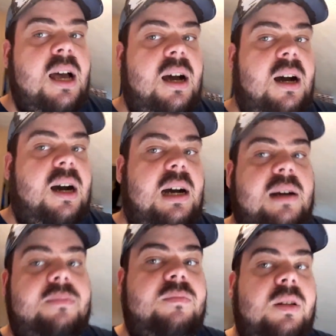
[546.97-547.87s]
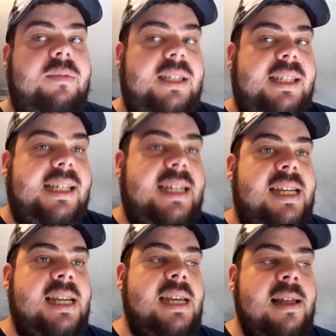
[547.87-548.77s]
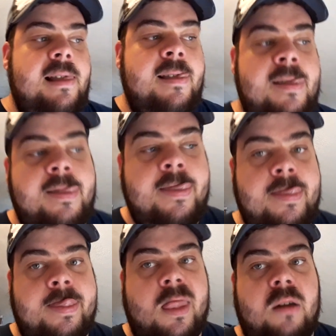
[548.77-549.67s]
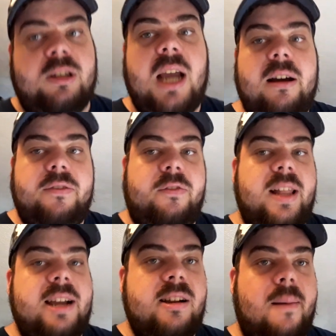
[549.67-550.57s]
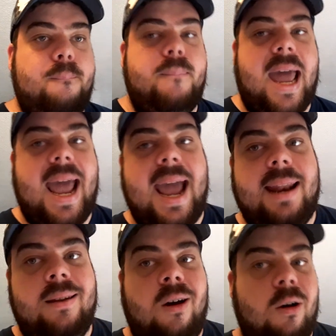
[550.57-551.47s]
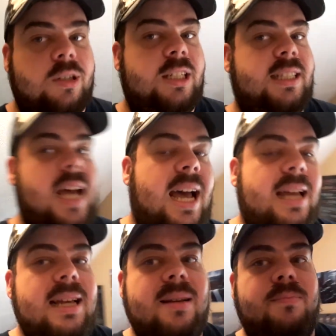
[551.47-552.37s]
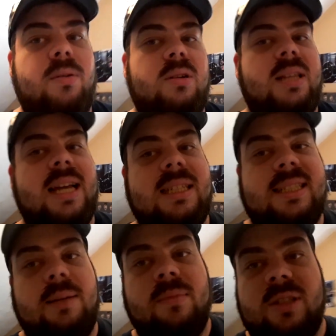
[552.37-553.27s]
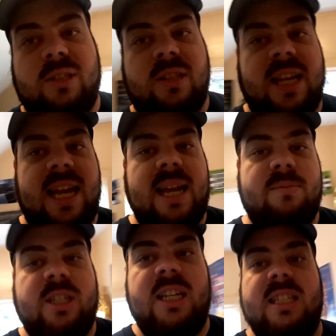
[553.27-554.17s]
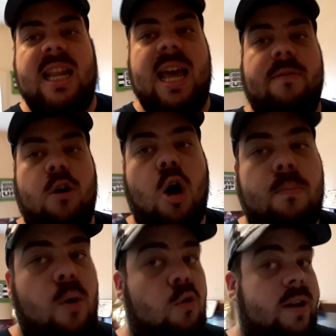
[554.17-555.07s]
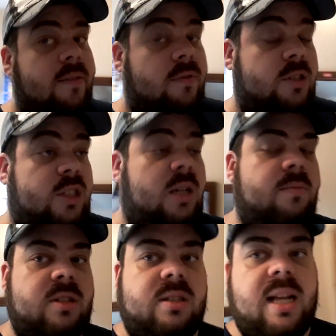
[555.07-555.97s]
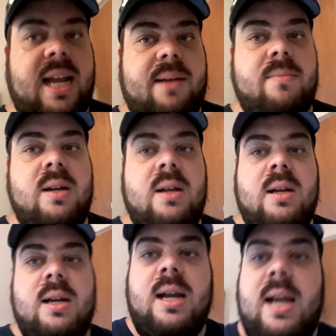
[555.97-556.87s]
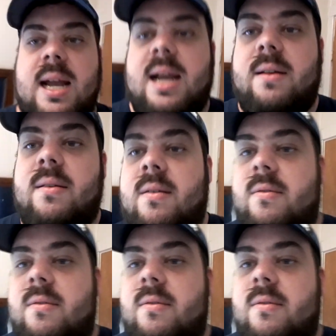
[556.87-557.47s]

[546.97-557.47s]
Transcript: Let me see. Charlotte Flair got mad. Oh, she's not booked at SummerSlam. She doesn't have an opponent for SummerSlam, and